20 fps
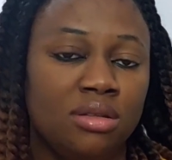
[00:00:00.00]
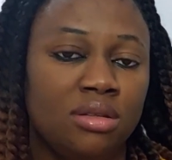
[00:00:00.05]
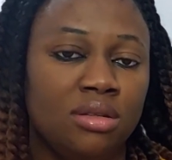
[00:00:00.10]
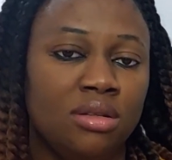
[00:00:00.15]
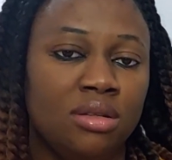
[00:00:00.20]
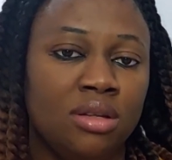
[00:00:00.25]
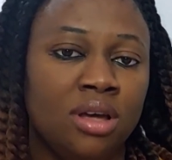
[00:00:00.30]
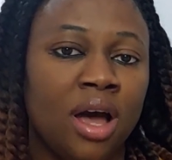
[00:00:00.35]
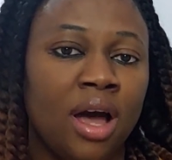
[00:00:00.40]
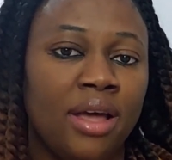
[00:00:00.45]

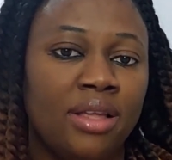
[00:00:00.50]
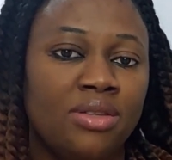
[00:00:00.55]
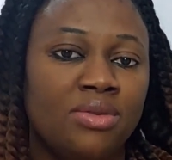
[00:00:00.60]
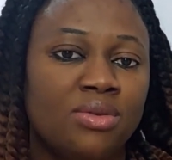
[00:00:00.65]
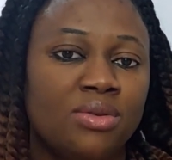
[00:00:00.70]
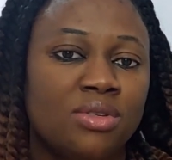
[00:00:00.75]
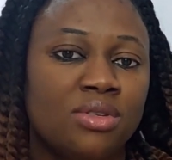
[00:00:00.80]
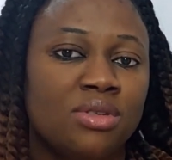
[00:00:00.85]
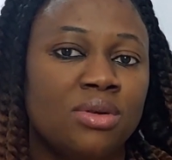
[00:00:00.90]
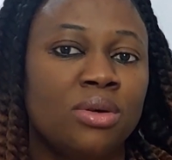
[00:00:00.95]
the height
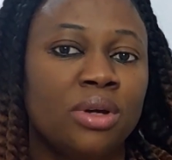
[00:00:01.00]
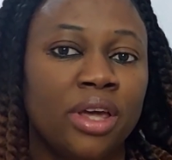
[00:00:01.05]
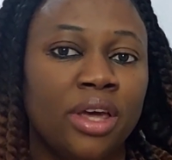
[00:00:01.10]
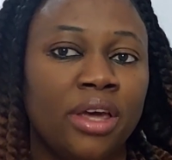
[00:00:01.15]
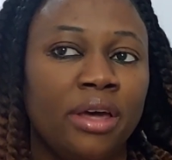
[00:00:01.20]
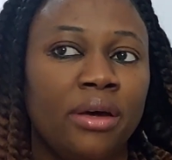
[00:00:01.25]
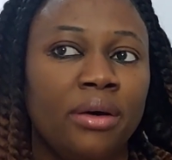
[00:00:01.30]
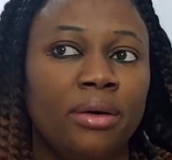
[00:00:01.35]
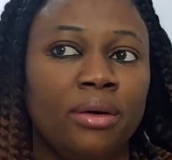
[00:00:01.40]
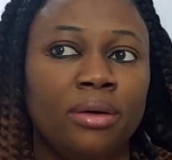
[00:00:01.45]
was
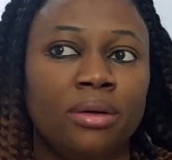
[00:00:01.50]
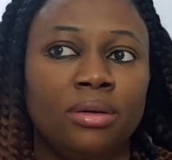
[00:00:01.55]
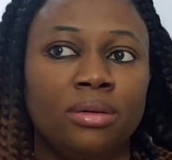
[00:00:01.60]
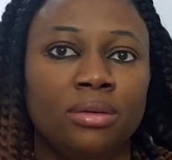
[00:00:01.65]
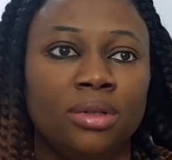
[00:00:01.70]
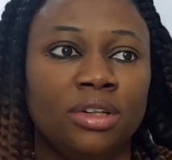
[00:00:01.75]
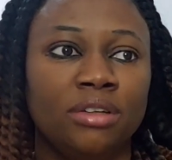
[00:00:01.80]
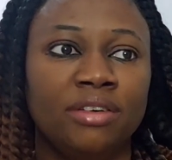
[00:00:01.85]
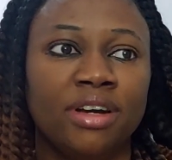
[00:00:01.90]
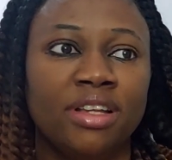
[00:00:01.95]
okay, or
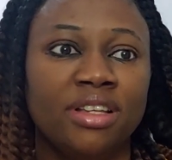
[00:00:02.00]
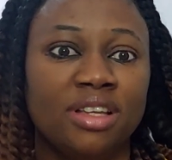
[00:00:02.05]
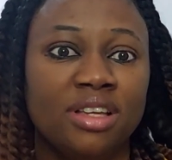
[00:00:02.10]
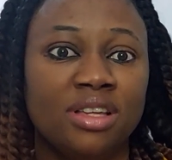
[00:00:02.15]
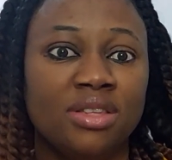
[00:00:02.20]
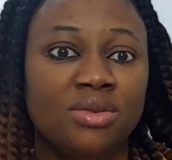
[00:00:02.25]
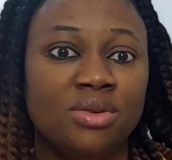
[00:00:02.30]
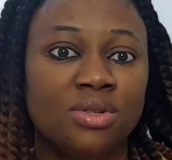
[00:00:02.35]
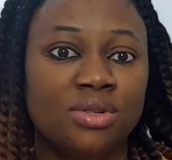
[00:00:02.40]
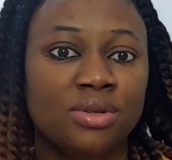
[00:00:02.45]
whatever it
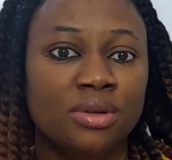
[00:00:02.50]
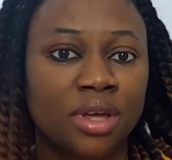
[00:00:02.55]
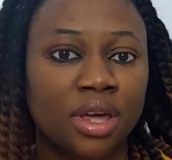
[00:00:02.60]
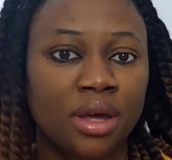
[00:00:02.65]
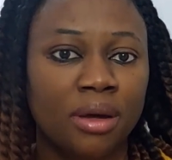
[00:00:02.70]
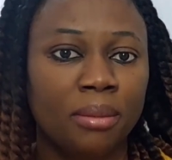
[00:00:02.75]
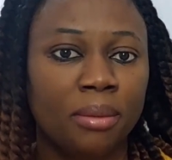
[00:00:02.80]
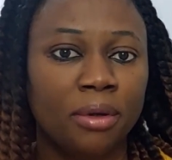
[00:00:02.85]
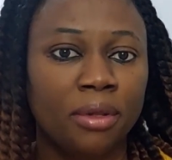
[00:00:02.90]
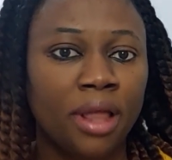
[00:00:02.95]
is was
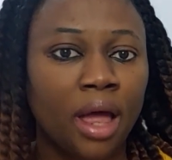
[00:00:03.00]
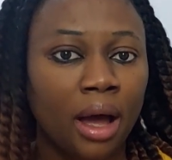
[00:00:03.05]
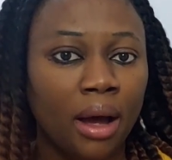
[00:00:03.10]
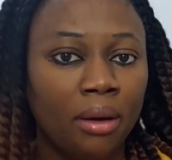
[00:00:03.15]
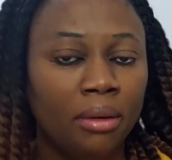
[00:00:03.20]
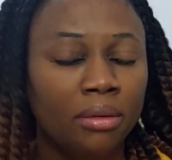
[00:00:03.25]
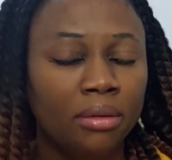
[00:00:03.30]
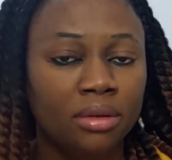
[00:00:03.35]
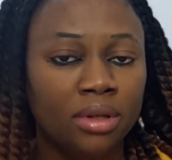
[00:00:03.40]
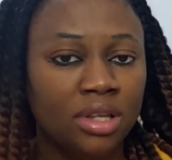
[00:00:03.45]
okay, but
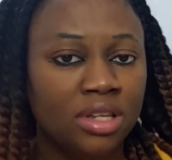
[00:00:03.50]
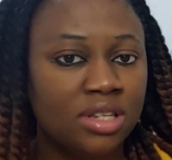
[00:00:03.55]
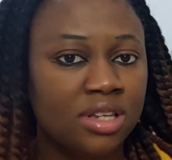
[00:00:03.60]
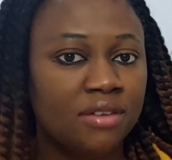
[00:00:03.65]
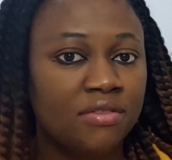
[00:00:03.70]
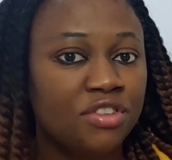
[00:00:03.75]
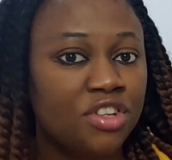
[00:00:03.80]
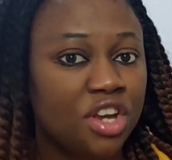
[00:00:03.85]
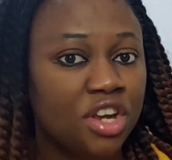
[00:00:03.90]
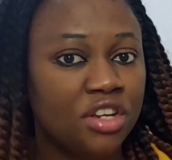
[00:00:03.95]
now things
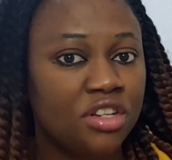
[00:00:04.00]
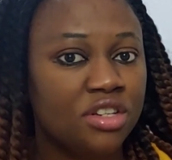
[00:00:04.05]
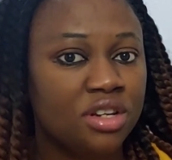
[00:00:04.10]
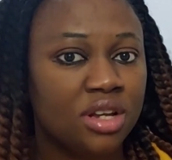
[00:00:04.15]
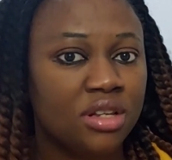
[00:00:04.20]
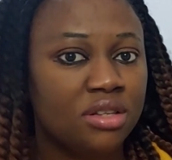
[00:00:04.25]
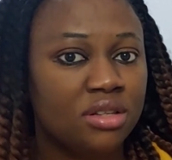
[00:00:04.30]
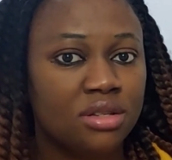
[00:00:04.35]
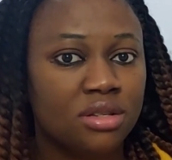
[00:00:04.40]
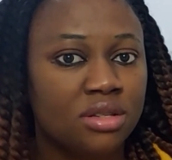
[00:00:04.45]
have changed
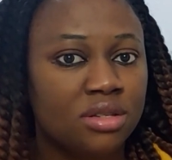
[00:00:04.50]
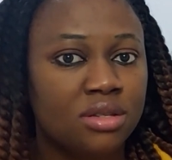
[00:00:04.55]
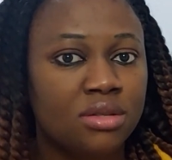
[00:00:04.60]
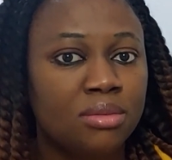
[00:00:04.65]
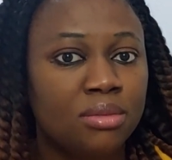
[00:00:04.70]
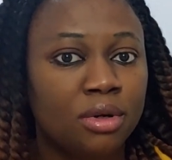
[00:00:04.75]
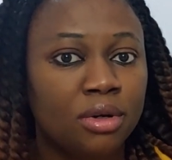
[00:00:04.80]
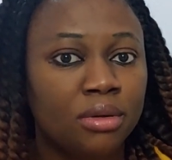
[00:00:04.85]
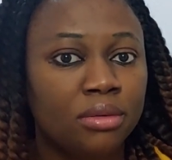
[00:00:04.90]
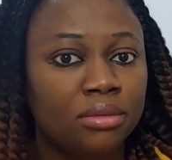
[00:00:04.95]
and it's no
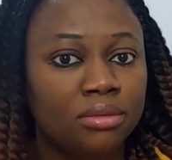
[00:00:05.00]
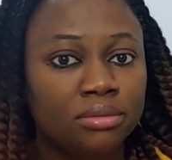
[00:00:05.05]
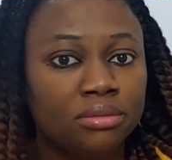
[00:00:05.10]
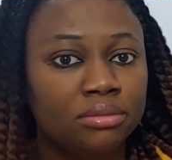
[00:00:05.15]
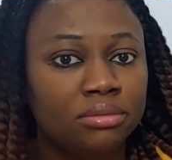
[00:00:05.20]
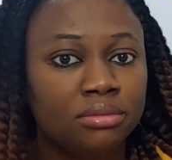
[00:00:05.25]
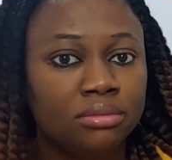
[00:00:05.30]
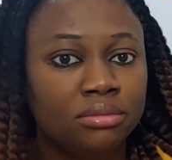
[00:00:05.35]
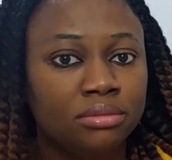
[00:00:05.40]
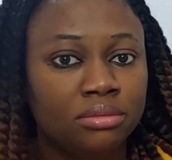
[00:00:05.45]
more
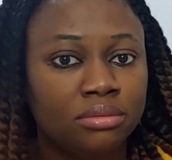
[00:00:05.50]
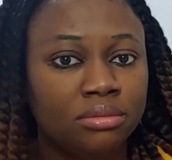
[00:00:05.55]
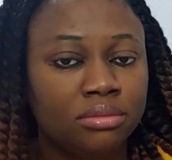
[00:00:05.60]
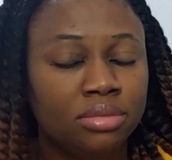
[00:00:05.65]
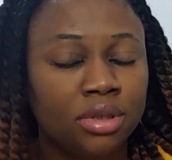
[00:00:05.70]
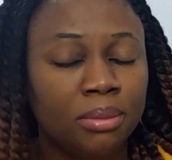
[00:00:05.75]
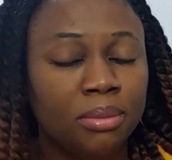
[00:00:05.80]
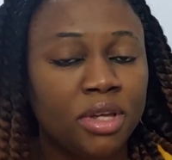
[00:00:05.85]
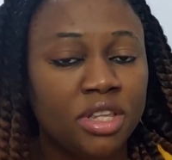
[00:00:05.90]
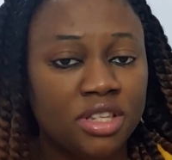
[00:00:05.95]

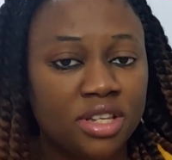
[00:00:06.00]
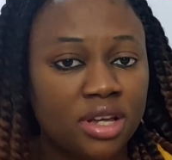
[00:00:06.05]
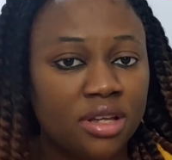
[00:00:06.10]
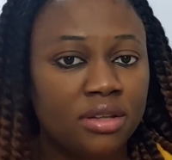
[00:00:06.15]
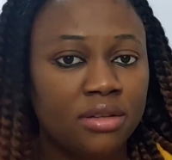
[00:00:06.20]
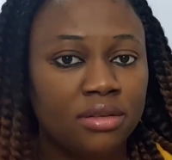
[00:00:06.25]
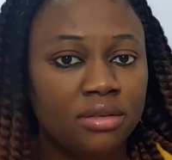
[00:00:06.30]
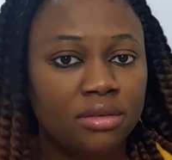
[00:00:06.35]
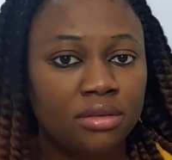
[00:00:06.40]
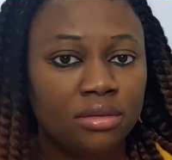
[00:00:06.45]

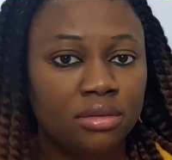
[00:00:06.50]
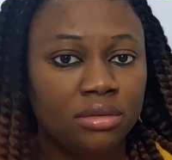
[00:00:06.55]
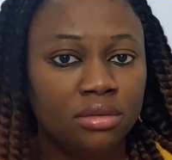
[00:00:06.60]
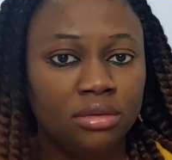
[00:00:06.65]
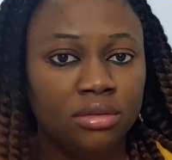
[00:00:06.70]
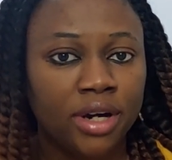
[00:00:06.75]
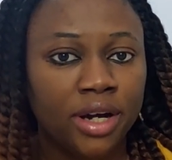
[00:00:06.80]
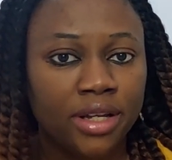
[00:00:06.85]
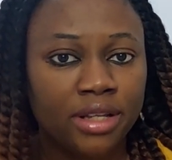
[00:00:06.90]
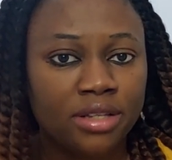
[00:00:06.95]
permitted,
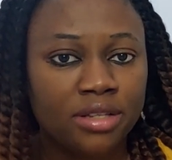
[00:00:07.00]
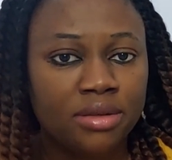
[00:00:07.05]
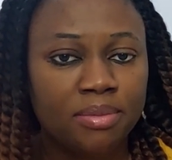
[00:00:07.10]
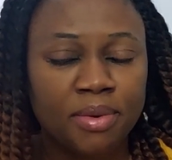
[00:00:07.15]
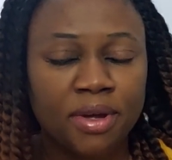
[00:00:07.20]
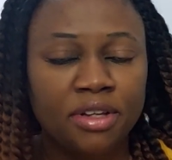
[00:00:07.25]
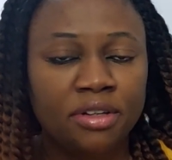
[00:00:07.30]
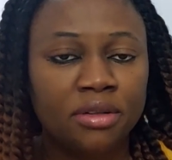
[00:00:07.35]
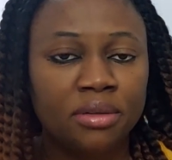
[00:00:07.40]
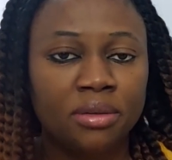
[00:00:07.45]
right?
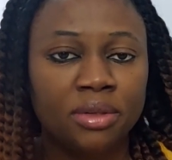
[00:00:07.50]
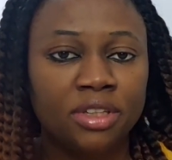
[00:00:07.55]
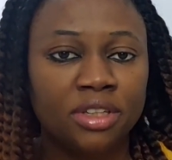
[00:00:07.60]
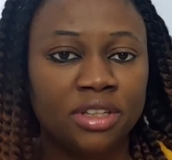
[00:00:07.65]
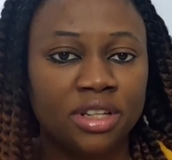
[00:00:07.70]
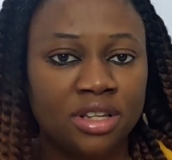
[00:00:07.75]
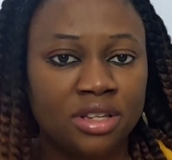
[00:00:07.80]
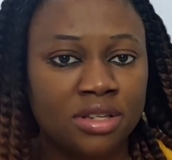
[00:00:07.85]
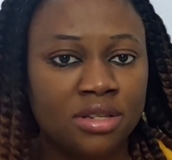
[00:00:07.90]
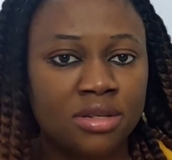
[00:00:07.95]
Depending on what
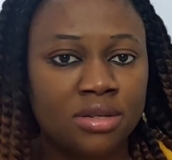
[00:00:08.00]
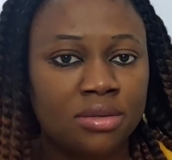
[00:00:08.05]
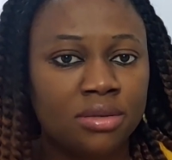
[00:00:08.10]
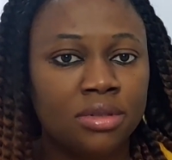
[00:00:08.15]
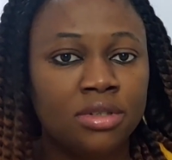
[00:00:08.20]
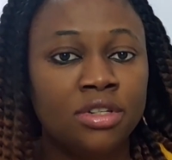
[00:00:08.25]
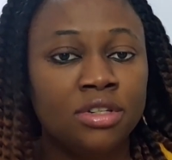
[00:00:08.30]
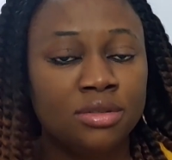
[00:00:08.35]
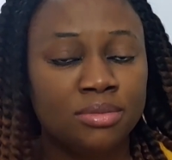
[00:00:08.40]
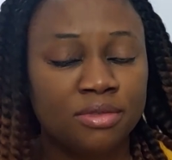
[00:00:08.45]
it is. So
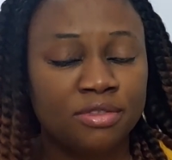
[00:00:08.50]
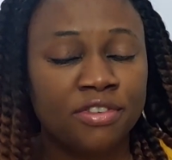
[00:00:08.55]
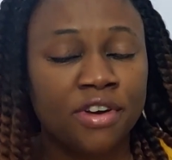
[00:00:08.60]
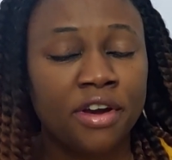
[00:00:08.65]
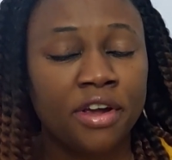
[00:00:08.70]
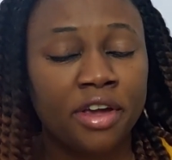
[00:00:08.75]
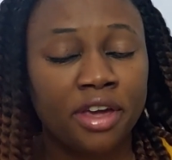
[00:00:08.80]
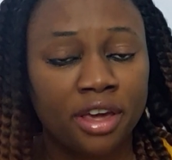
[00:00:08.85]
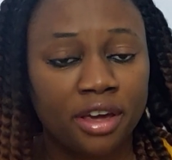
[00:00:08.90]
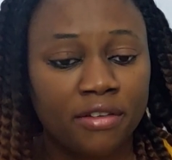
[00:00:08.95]
you need to be
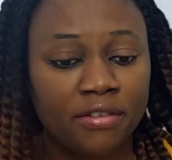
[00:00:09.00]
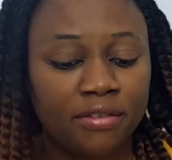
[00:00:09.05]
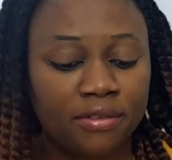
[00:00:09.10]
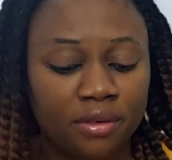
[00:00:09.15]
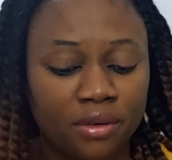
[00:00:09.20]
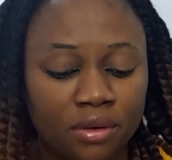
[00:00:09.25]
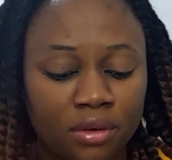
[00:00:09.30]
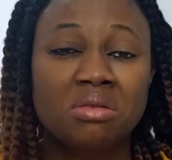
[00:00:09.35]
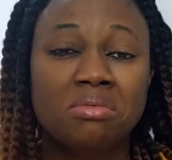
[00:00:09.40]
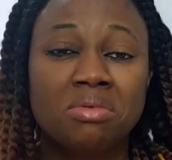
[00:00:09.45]
very
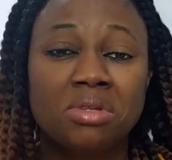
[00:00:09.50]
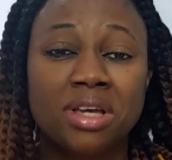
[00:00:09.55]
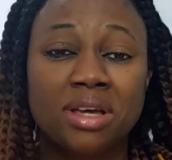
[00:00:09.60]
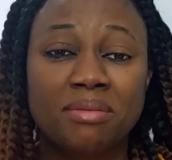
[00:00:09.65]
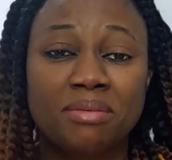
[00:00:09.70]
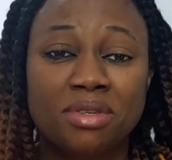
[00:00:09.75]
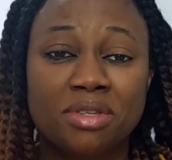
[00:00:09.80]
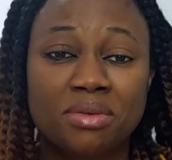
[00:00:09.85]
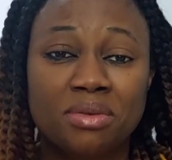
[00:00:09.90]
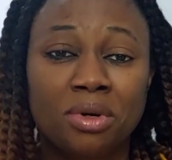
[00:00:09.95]
careful.
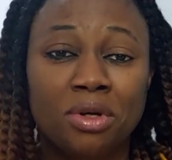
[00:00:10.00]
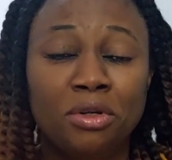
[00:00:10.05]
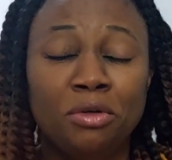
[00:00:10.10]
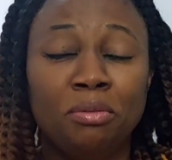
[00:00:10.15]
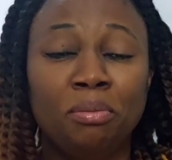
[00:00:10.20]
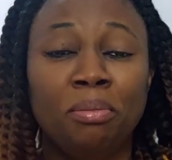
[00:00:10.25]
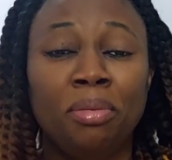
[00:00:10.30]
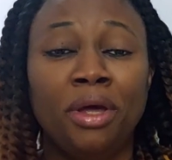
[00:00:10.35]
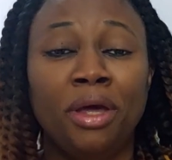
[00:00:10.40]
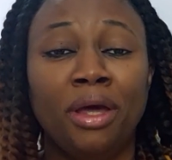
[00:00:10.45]
Sometimes what you
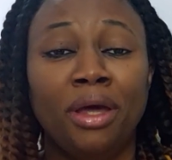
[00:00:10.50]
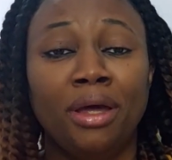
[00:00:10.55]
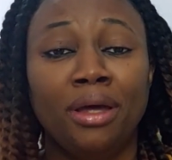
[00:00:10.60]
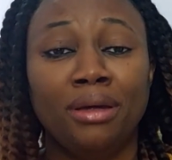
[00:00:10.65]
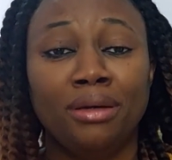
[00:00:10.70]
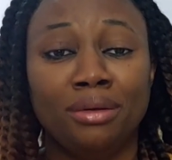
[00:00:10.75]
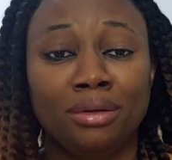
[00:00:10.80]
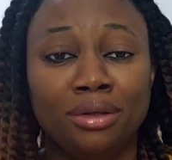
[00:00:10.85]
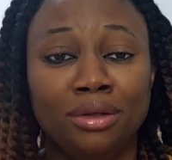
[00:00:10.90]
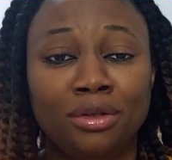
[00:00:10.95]

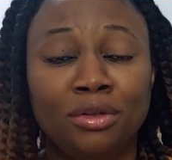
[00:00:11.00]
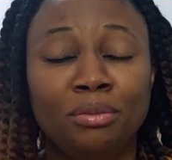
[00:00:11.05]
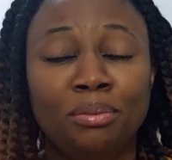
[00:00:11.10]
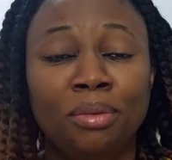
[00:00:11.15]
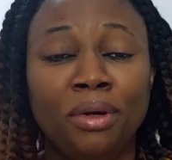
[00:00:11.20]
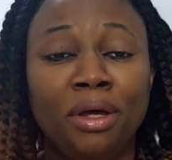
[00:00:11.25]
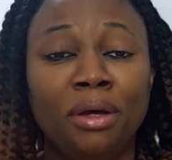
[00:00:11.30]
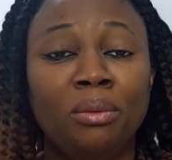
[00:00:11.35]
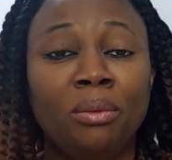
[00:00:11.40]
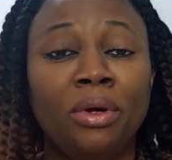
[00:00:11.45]

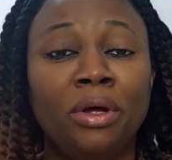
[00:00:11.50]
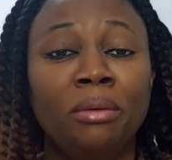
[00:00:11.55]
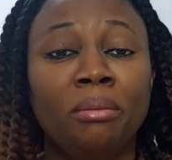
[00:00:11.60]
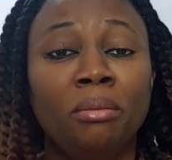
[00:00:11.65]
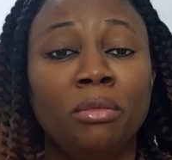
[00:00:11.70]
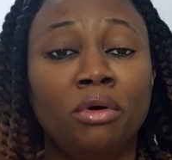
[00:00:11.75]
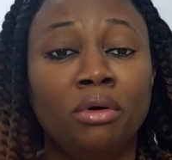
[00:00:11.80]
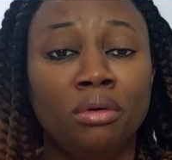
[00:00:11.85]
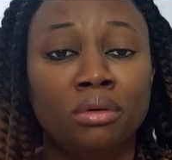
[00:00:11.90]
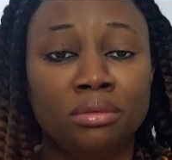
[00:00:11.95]
pay way
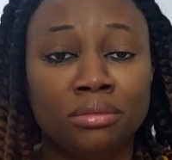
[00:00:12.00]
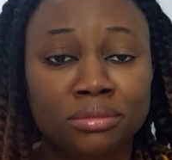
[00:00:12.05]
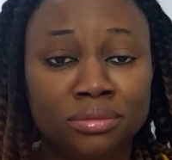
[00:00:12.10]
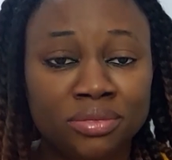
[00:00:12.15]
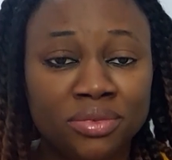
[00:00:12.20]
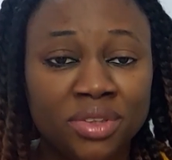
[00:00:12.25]
more